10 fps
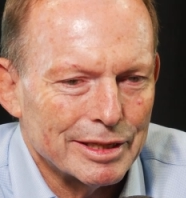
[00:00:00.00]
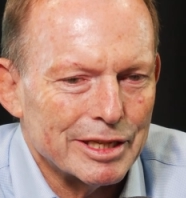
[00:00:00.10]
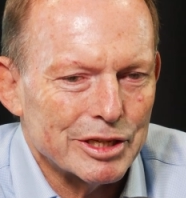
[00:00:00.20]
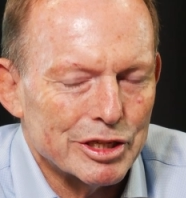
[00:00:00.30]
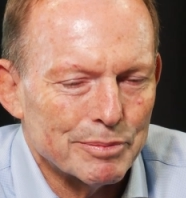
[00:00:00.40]

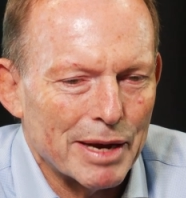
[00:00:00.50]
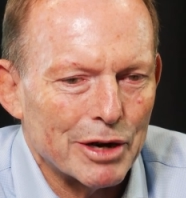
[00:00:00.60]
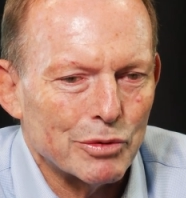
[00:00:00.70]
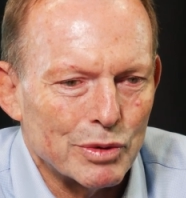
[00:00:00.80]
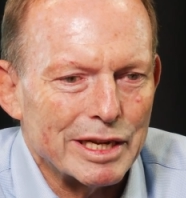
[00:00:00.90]
This is about
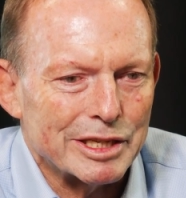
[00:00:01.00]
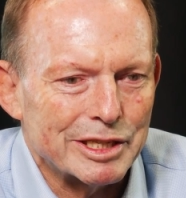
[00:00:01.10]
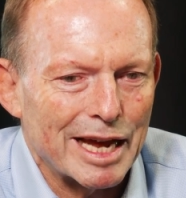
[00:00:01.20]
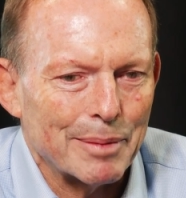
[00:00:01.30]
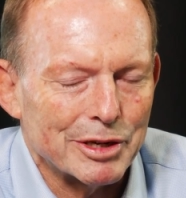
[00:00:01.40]

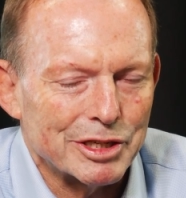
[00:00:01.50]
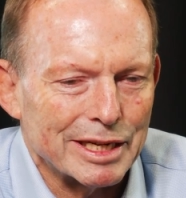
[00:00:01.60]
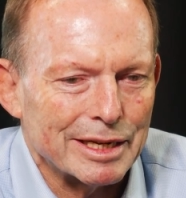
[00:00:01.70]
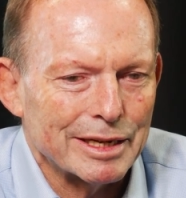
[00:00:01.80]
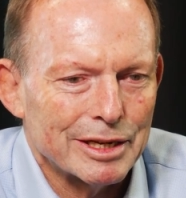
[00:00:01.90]

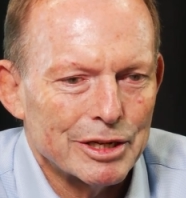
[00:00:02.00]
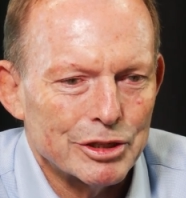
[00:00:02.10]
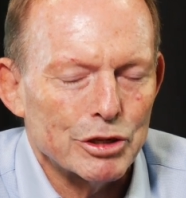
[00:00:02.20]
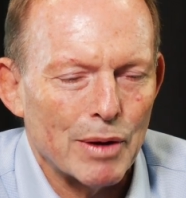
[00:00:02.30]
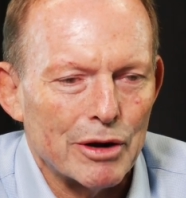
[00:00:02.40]
re-establishing
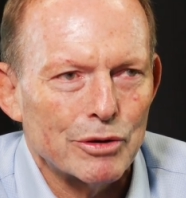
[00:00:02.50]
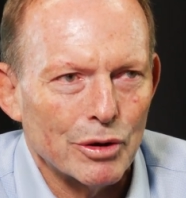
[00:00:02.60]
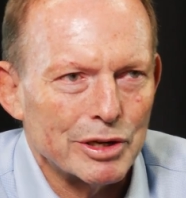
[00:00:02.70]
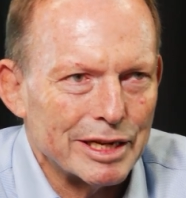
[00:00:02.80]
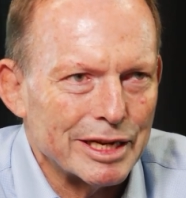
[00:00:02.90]
200
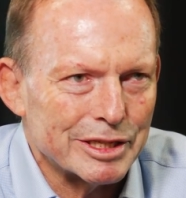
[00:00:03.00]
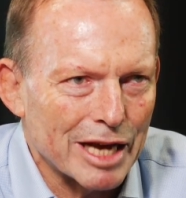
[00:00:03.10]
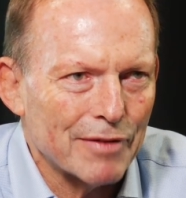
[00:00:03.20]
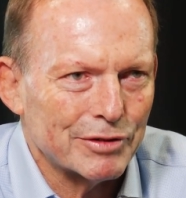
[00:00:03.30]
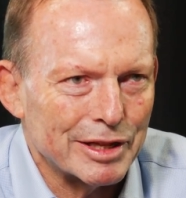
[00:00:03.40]
odd years
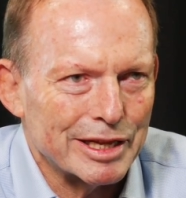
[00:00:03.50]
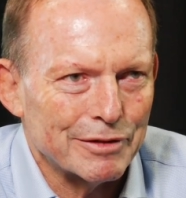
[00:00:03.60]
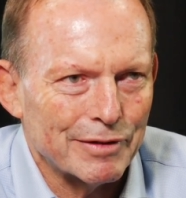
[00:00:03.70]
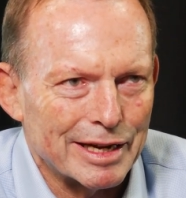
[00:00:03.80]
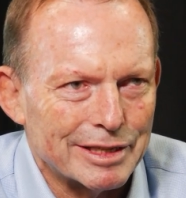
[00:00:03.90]
after the
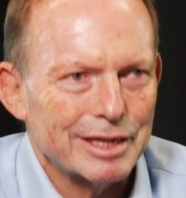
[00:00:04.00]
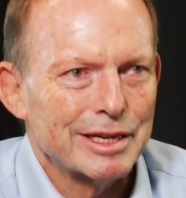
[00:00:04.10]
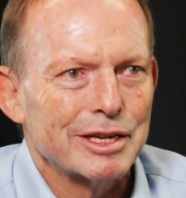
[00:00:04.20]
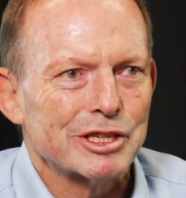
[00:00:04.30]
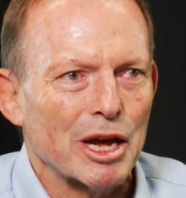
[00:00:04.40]
event
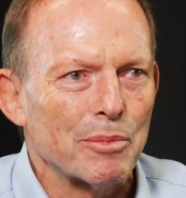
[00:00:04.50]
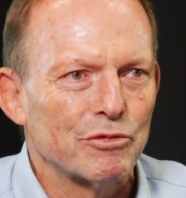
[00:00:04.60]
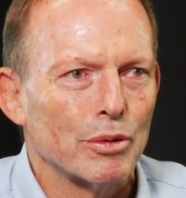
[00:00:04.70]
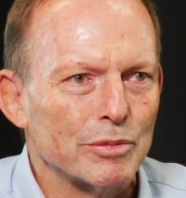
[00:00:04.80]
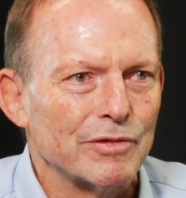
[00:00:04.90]
some
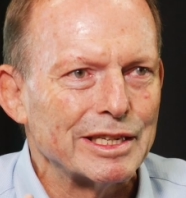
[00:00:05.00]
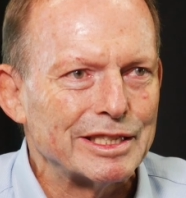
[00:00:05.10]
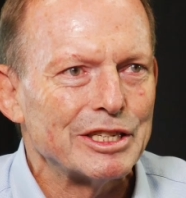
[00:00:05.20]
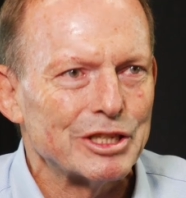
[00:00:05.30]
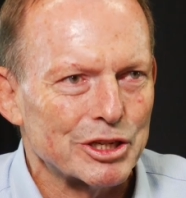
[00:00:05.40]
form of
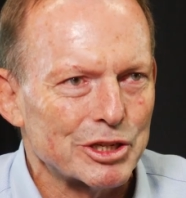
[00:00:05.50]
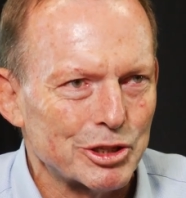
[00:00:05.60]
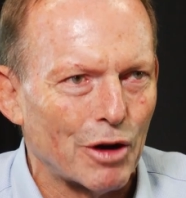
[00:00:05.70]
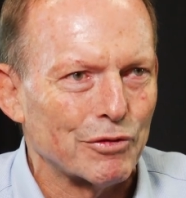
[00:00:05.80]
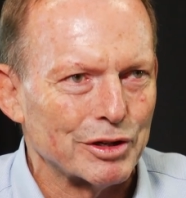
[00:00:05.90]
Indigenous
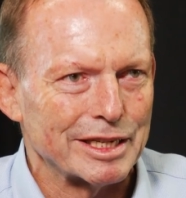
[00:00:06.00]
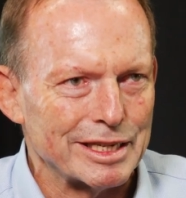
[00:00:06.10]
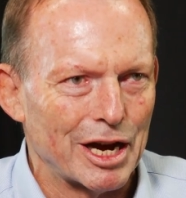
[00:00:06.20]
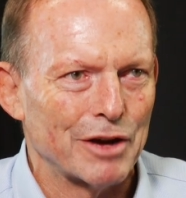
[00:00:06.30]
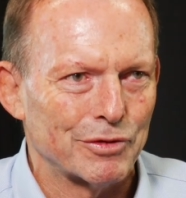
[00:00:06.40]

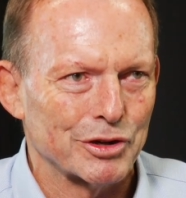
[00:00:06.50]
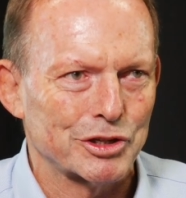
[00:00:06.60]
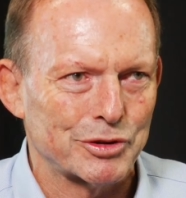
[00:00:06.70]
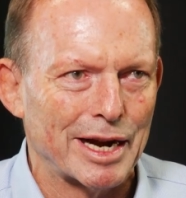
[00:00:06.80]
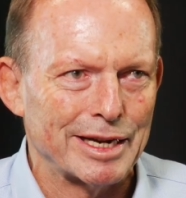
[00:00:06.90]
sovereignty over
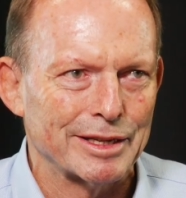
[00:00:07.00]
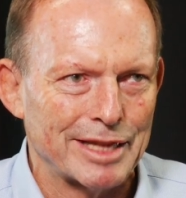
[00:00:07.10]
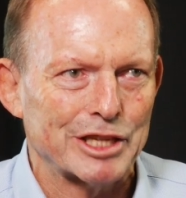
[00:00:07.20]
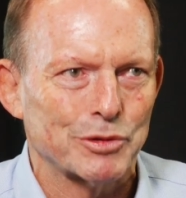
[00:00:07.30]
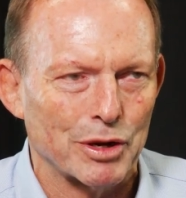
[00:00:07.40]
Australia.
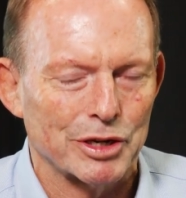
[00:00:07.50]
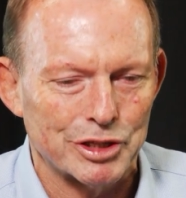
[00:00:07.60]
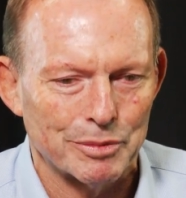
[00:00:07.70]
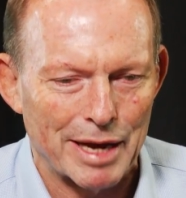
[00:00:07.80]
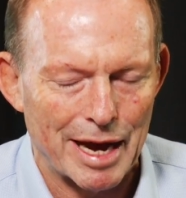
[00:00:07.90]
That's what
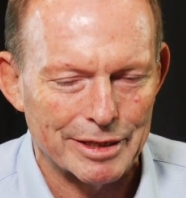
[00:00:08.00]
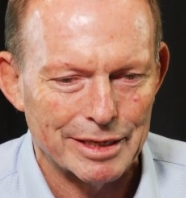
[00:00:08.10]
it's about.